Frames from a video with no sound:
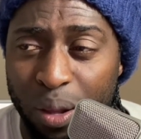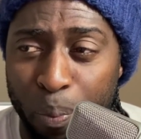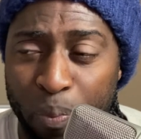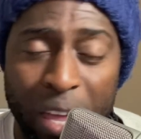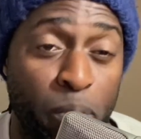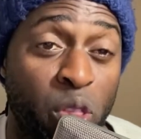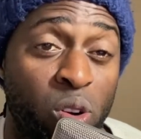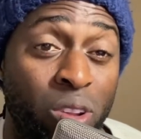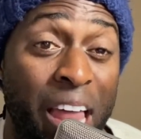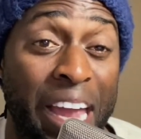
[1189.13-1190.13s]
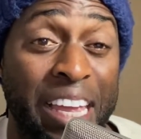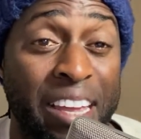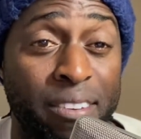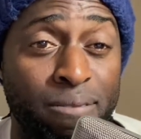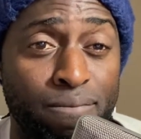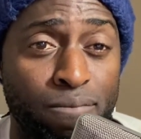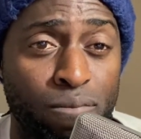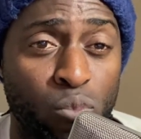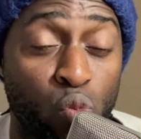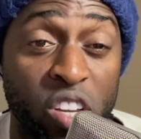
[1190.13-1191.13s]
people that are lacking
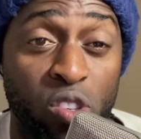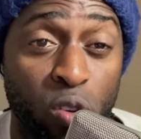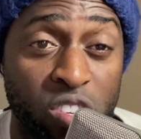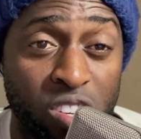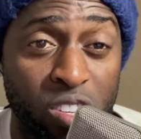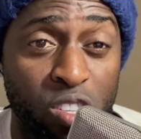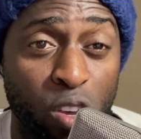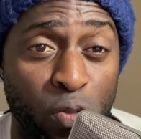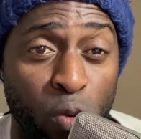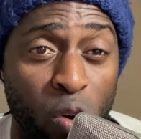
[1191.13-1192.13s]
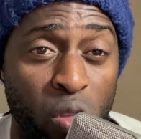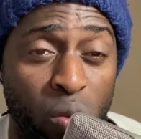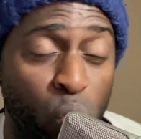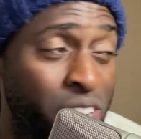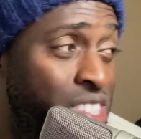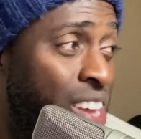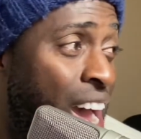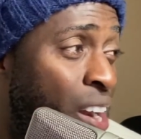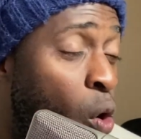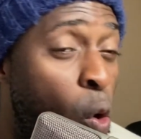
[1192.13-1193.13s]
resources and so forth. We
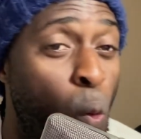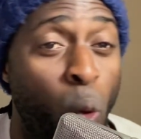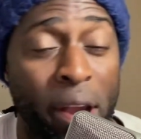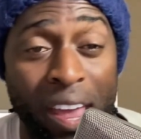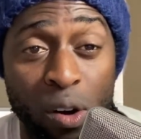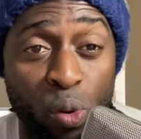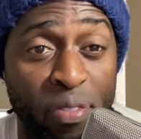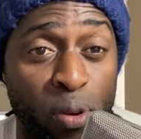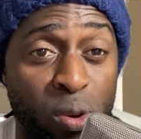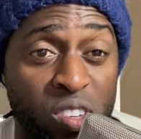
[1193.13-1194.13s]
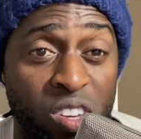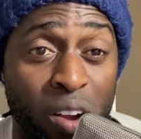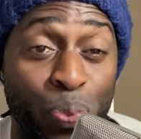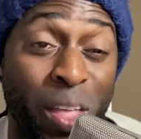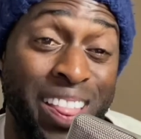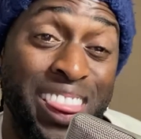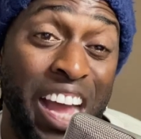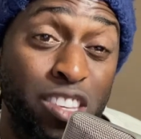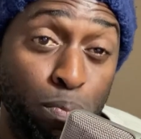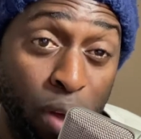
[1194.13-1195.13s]
decide what area we focus on.
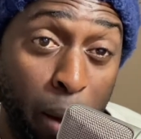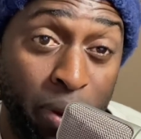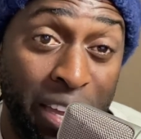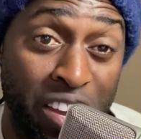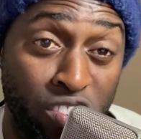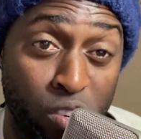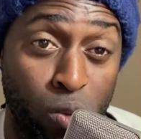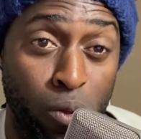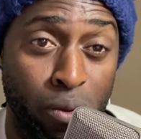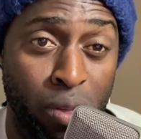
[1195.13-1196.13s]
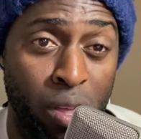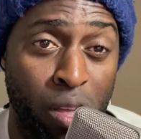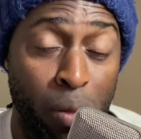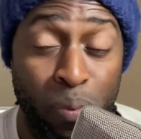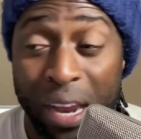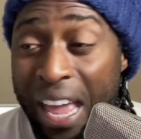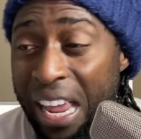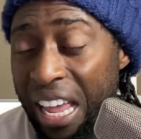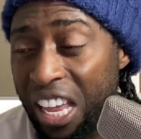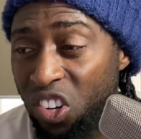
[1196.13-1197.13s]
That's a public issue. But
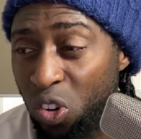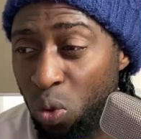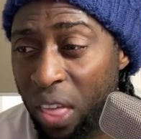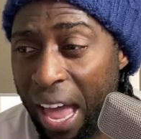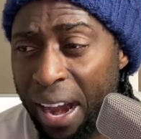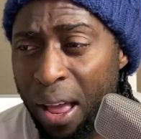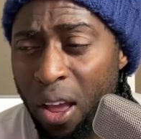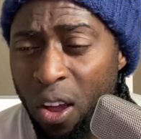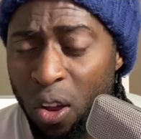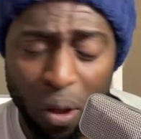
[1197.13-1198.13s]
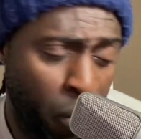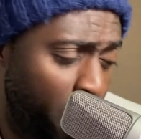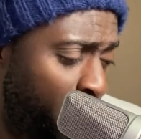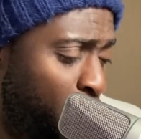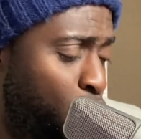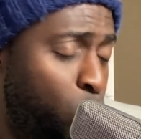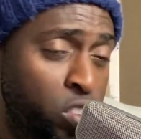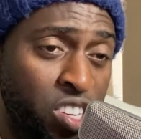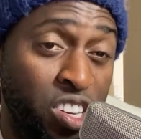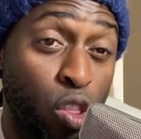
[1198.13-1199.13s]
any issue that
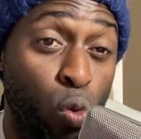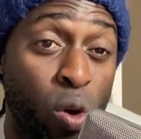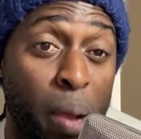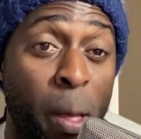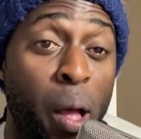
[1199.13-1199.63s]
crosses into the realm